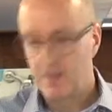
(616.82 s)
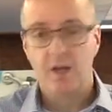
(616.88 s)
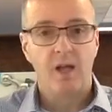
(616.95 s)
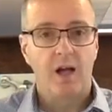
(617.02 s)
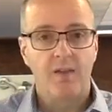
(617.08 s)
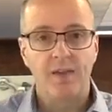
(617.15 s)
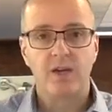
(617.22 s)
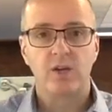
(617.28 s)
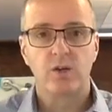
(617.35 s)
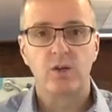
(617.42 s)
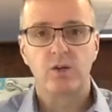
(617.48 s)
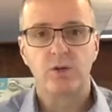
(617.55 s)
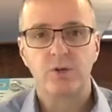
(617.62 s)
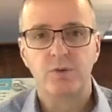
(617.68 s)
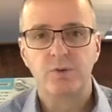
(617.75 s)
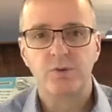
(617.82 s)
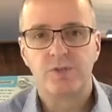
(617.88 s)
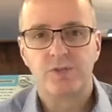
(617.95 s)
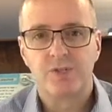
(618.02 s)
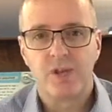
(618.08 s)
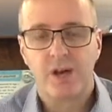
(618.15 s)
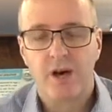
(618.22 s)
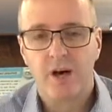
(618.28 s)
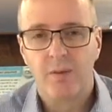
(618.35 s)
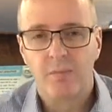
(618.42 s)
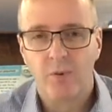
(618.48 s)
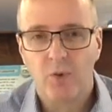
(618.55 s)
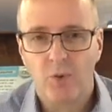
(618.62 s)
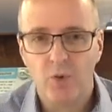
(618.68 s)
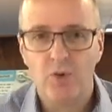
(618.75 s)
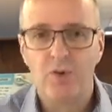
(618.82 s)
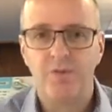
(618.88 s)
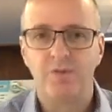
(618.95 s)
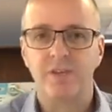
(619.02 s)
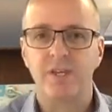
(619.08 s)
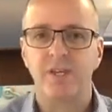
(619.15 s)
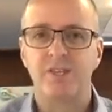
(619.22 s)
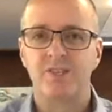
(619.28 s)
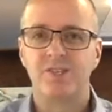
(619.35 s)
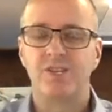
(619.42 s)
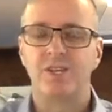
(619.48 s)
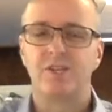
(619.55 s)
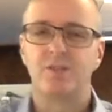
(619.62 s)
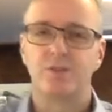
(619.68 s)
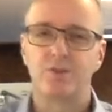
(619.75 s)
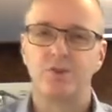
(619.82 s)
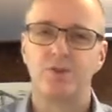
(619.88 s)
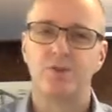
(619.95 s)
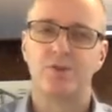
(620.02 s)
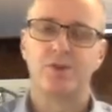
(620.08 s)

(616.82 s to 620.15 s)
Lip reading: And that concludes all of the 6 laws